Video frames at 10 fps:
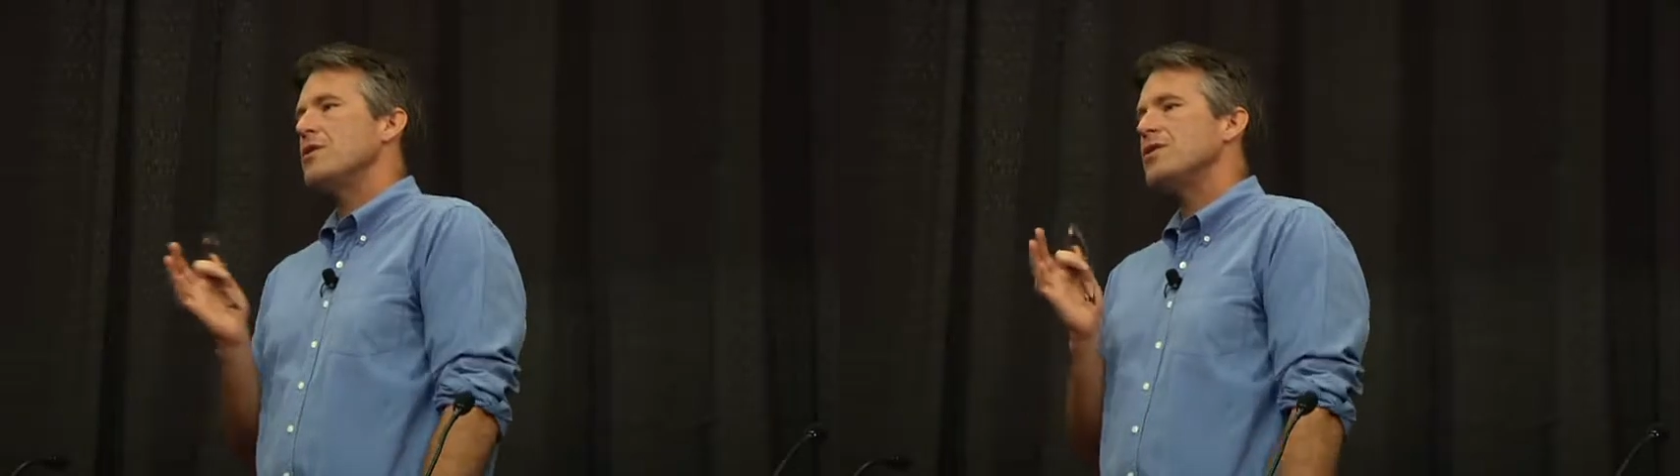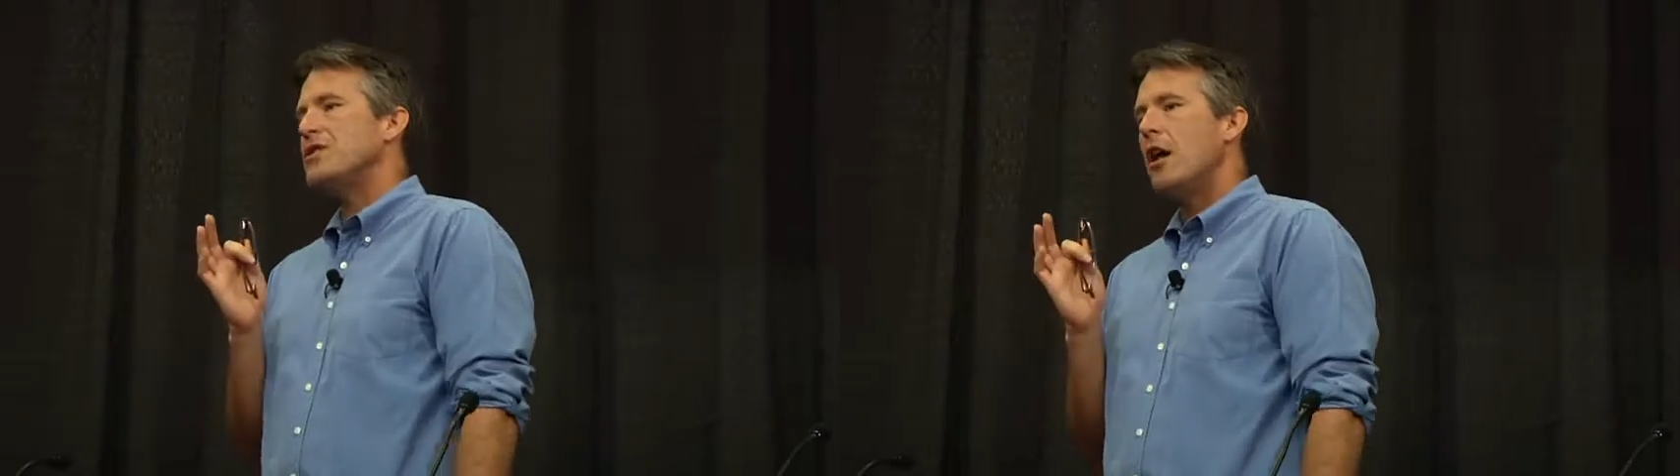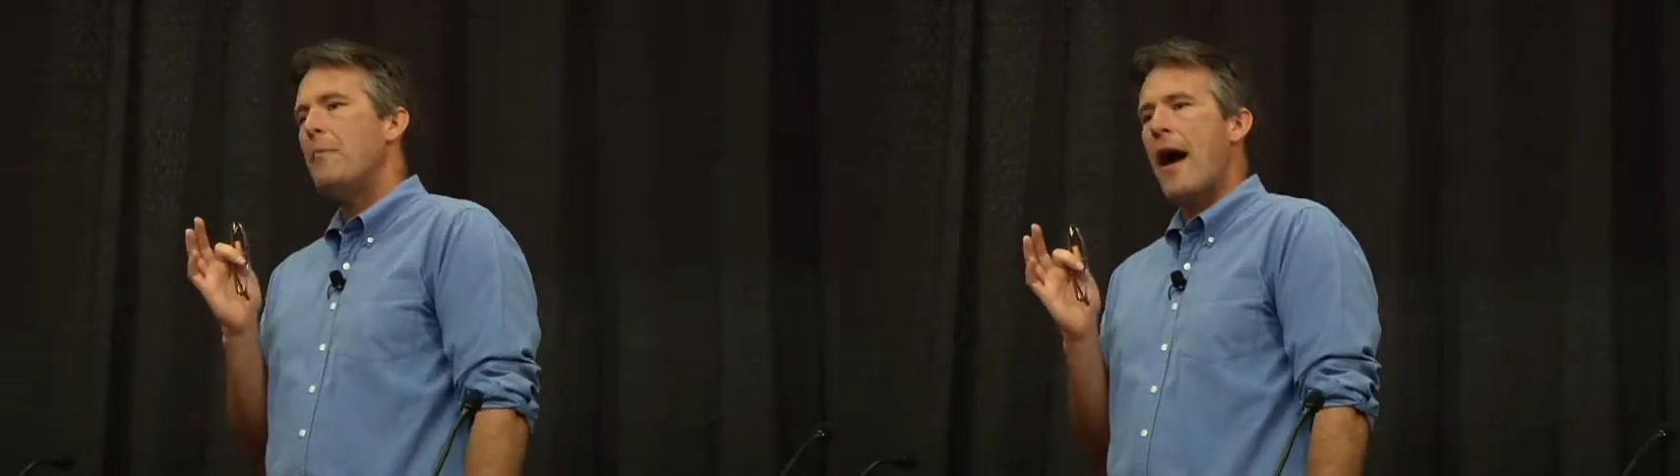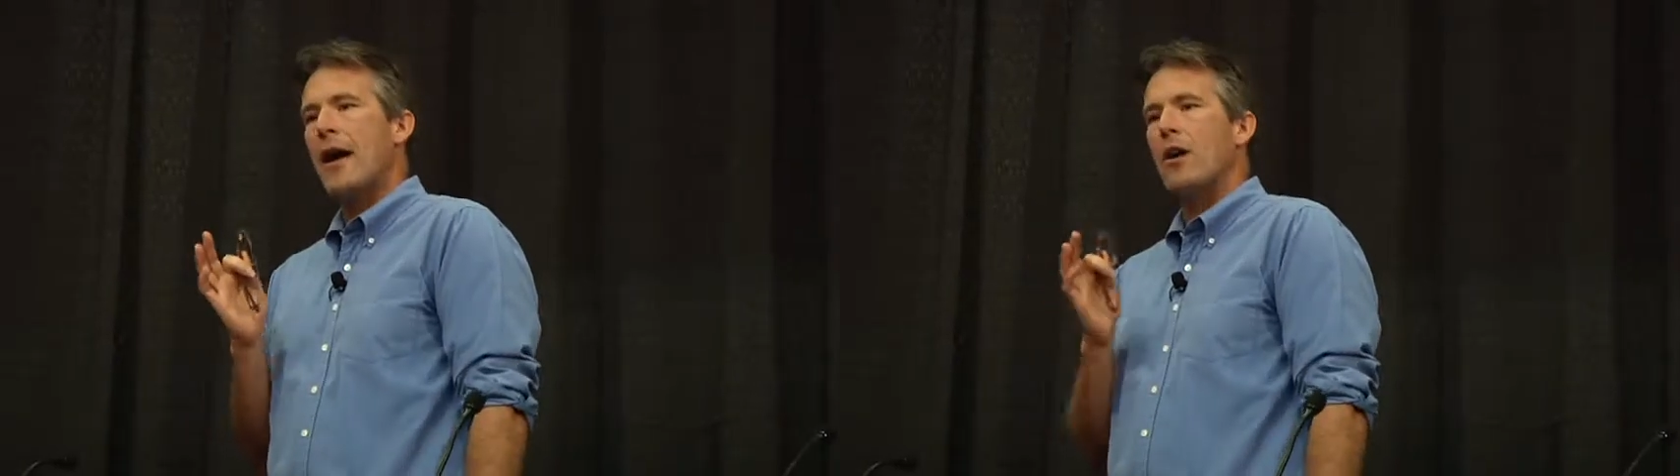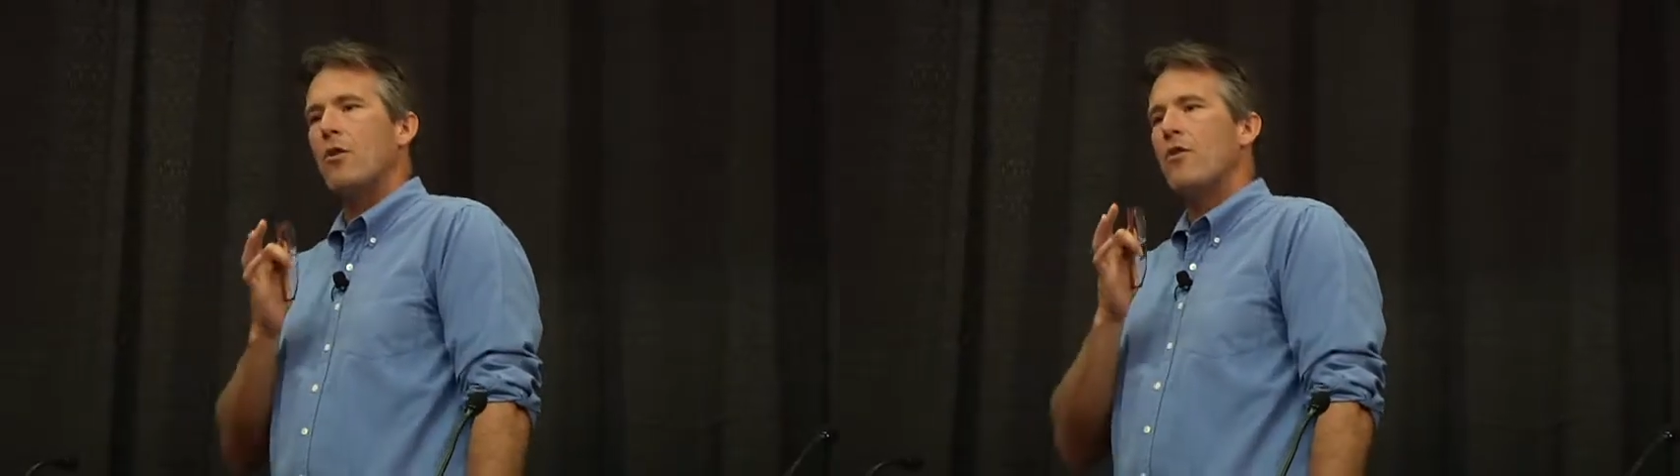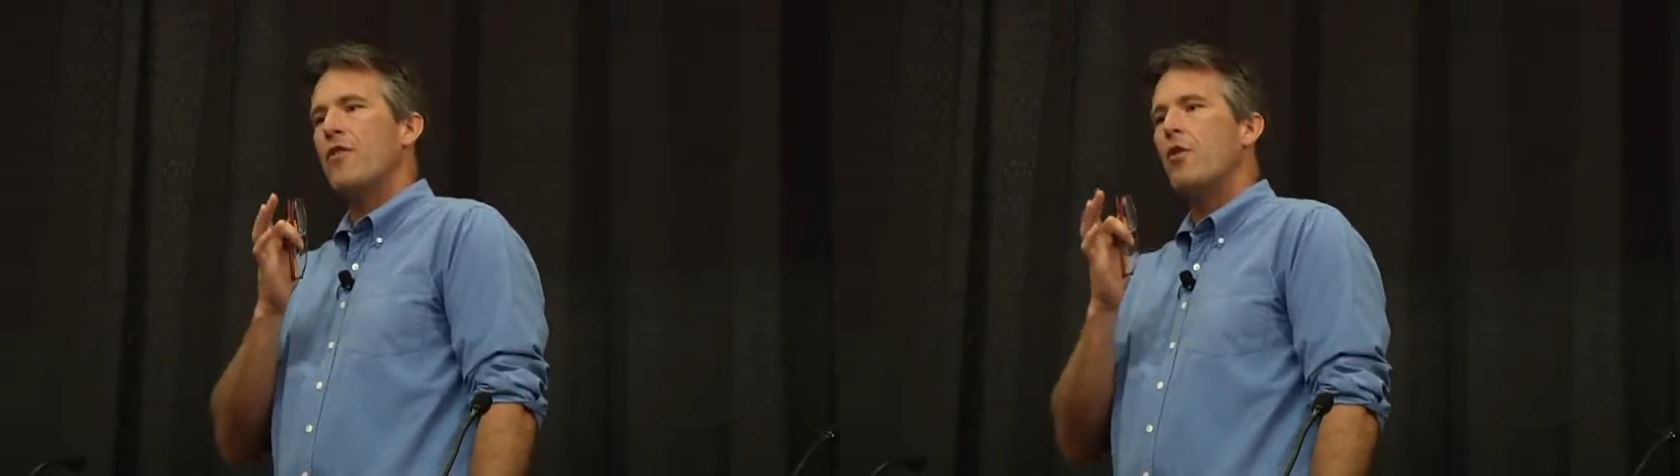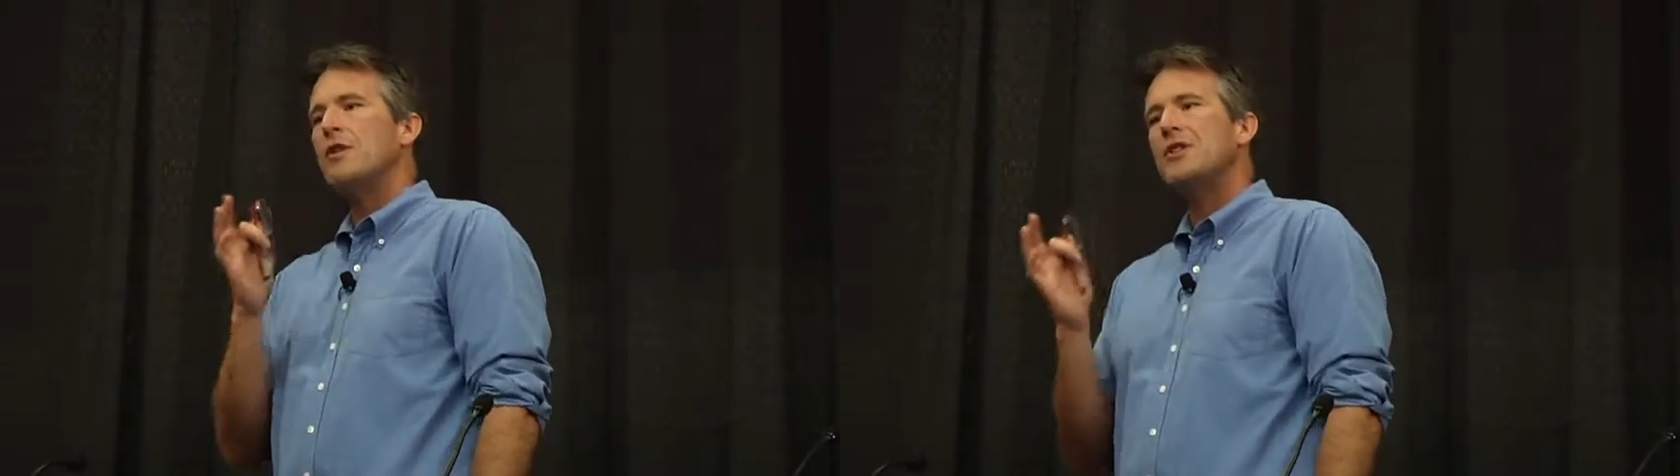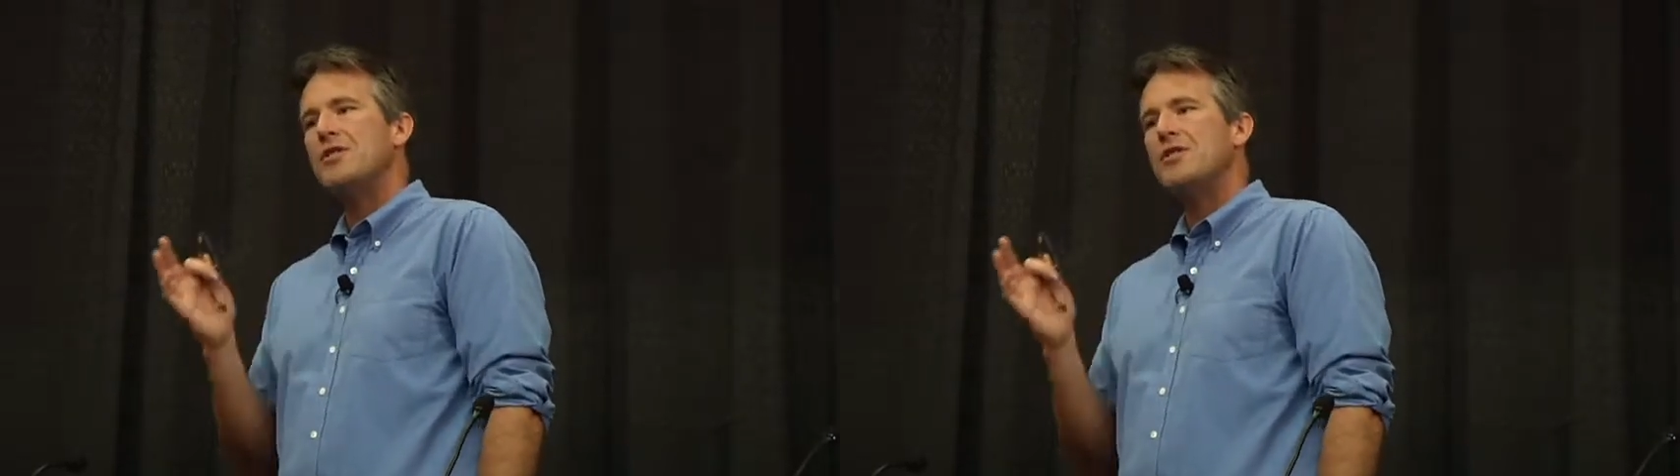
the cell pack over only